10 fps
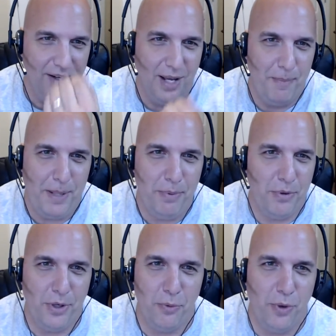and people
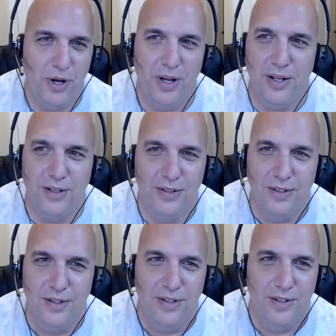could run
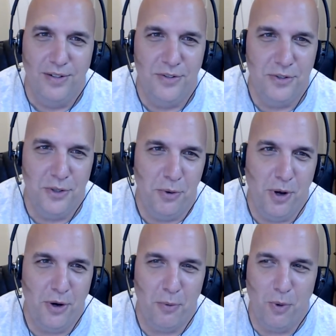
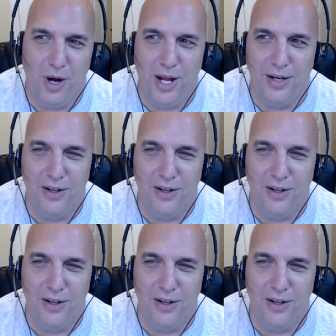200 watt,